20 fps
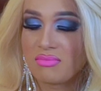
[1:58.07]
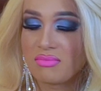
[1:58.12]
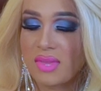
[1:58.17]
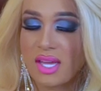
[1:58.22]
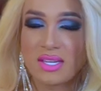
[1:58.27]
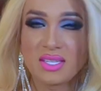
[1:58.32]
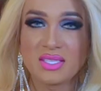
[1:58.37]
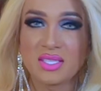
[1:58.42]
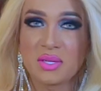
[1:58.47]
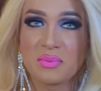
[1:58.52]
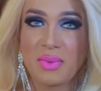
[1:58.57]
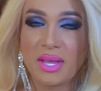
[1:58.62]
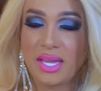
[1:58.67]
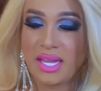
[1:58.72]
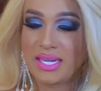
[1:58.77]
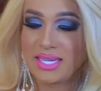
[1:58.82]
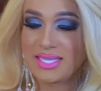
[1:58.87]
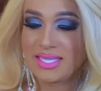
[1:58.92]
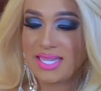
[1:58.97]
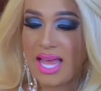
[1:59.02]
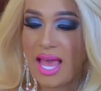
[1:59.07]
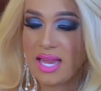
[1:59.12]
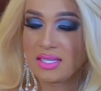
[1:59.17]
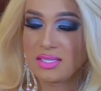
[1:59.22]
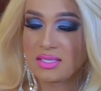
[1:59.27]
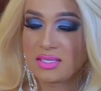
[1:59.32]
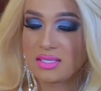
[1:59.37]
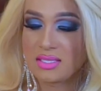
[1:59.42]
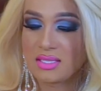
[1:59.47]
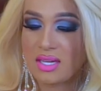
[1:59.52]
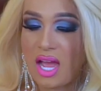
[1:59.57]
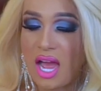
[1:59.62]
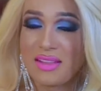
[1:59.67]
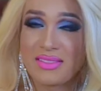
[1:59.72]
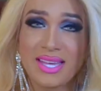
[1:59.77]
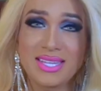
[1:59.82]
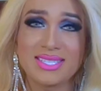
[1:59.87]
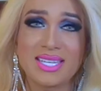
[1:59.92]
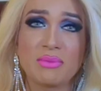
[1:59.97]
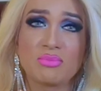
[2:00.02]
That doesn't make any sense.
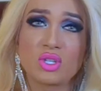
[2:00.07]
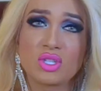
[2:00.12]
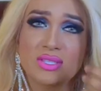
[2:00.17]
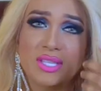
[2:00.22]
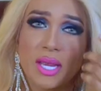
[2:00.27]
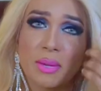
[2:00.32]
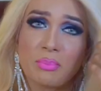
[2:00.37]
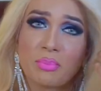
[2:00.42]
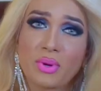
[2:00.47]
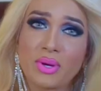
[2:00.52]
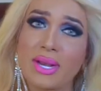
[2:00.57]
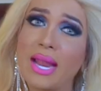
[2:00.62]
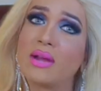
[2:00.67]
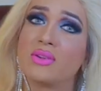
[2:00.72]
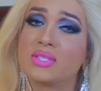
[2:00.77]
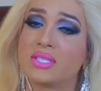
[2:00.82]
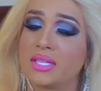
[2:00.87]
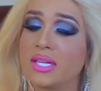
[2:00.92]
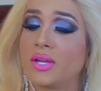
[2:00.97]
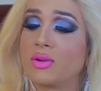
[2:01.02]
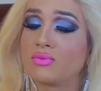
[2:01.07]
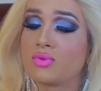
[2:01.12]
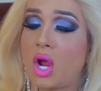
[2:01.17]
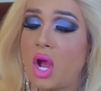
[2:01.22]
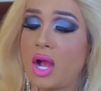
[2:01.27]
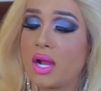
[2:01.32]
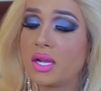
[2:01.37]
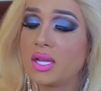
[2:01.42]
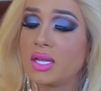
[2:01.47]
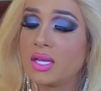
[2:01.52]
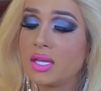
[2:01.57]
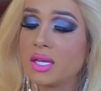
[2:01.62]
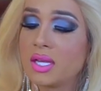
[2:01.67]
Unless I'm just like pronouncing it wrong.